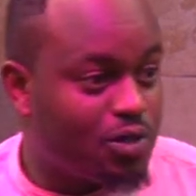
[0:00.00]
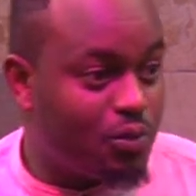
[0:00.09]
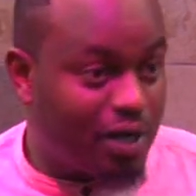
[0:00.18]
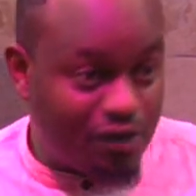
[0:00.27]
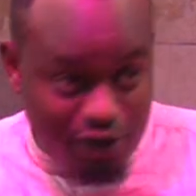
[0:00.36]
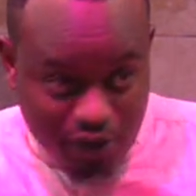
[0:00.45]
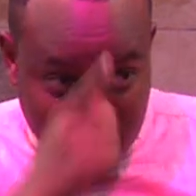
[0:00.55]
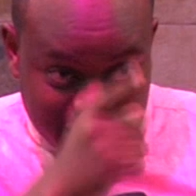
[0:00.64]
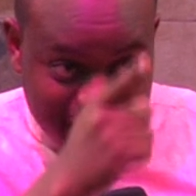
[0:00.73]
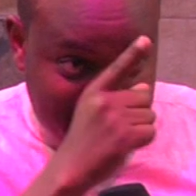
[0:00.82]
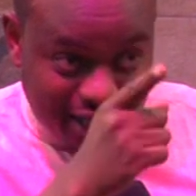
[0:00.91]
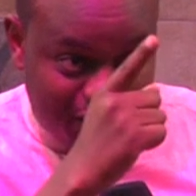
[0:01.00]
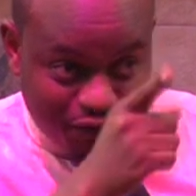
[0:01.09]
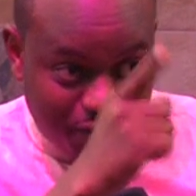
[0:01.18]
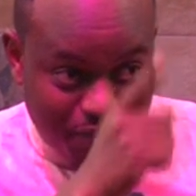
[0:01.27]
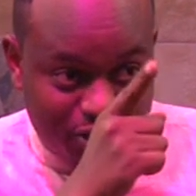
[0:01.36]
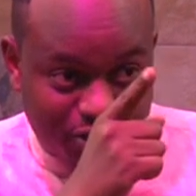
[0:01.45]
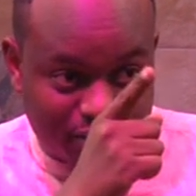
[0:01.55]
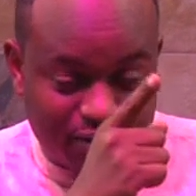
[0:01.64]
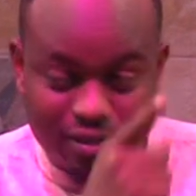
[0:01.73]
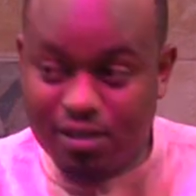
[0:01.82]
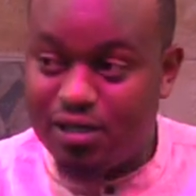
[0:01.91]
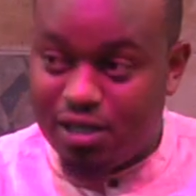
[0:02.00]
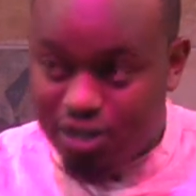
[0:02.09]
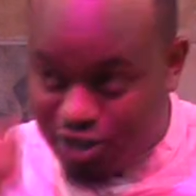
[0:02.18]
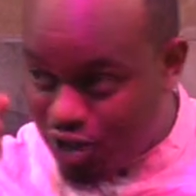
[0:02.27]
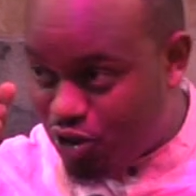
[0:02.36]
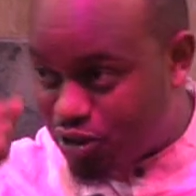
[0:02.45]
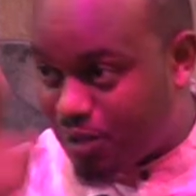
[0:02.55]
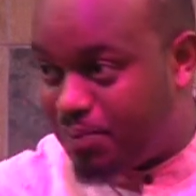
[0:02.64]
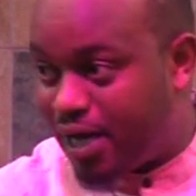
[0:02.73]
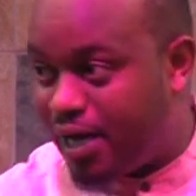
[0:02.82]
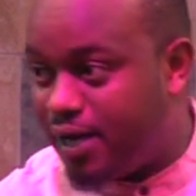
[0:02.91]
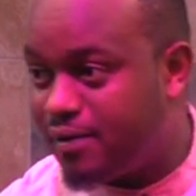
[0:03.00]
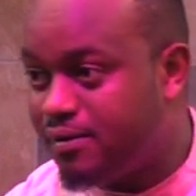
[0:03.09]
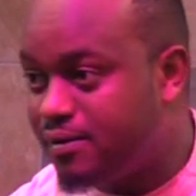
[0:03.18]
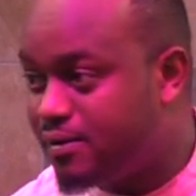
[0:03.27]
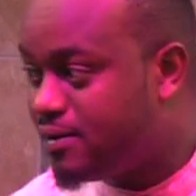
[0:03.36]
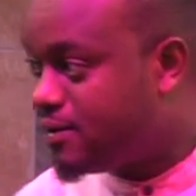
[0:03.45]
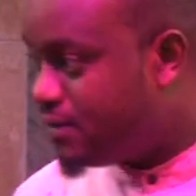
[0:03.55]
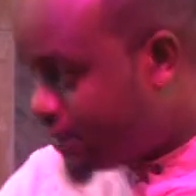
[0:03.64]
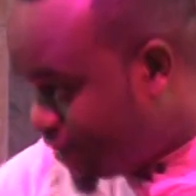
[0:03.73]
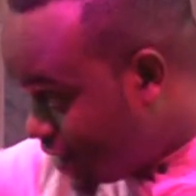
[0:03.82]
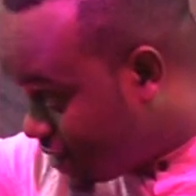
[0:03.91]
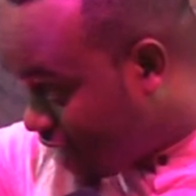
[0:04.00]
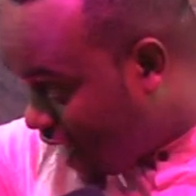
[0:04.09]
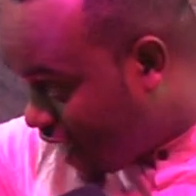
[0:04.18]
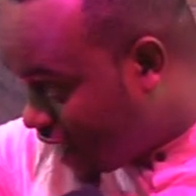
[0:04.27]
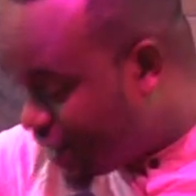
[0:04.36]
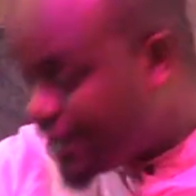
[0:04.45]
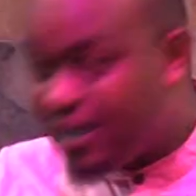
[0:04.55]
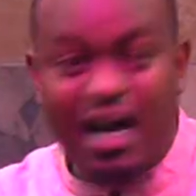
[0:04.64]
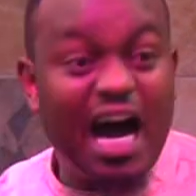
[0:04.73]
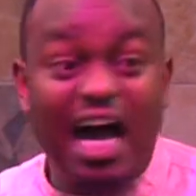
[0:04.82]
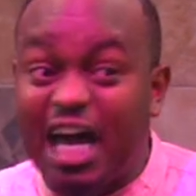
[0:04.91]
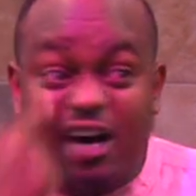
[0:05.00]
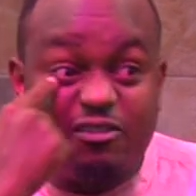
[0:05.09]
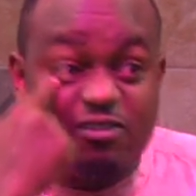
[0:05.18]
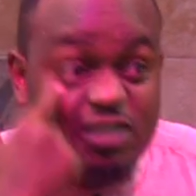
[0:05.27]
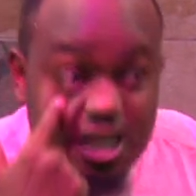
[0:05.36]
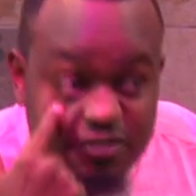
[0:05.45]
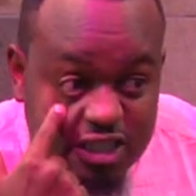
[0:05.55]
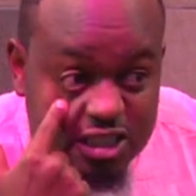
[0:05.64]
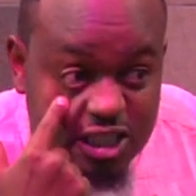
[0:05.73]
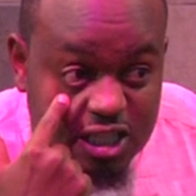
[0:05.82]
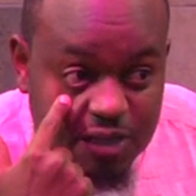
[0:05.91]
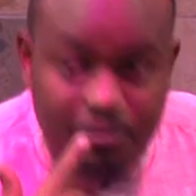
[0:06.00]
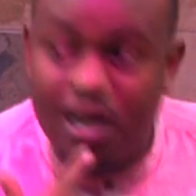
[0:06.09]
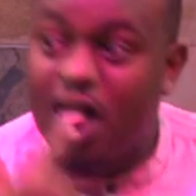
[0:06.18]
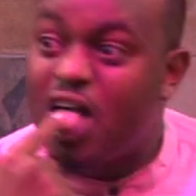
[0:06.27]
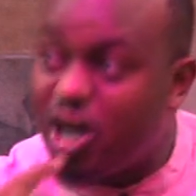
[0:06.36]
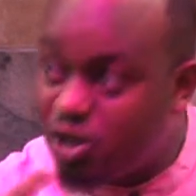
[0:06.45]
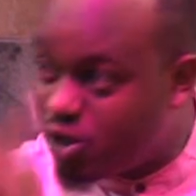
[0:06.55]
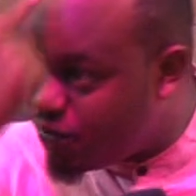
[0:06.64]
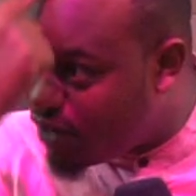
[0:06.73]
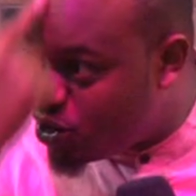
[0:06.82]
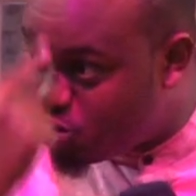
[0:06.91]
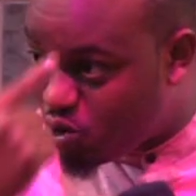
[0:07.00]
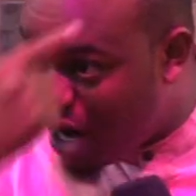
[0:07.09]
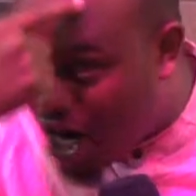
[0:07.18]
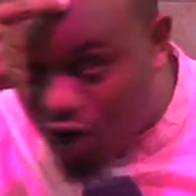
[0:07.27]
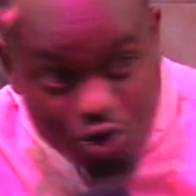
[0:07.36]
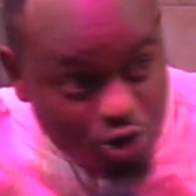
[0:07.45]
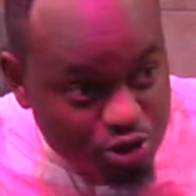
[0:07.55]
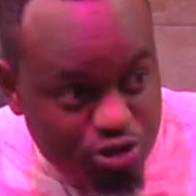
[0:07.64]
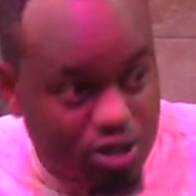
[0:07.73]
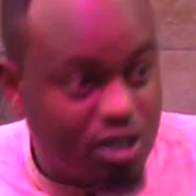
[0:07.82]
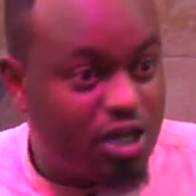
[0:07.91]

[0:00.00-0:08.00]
Wherever you're getting that information, change your supplier. This guy, I have never seen him. And you'll even draw a cross.